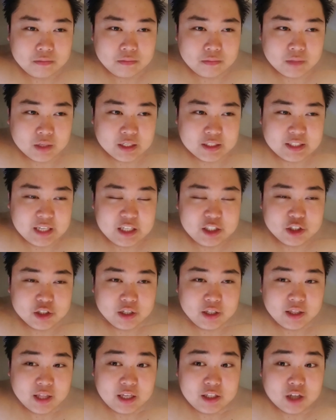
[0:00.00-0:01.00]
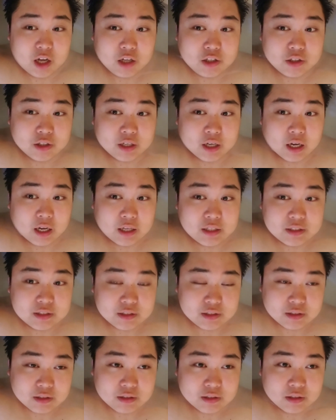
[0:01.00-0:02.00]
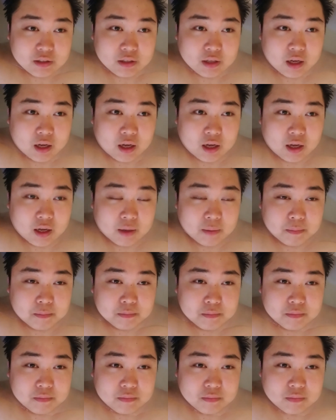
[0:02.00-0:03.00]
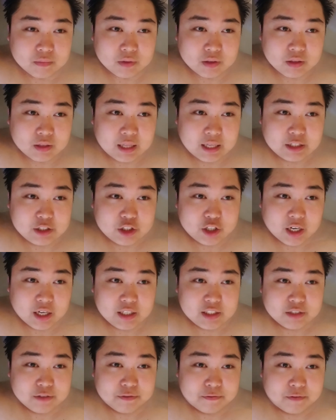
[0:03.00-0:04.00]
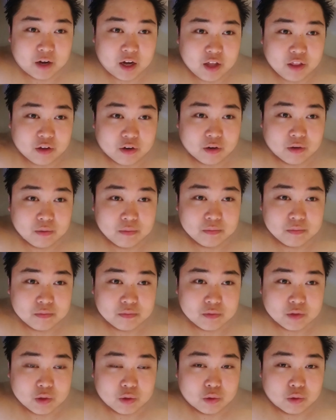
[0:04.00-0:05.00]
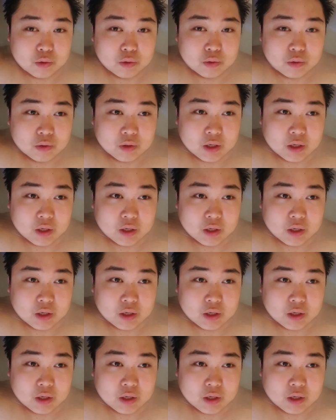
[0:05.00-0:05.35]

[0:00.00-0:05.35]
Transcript: essentially, they talk to the gods. That giant's father, who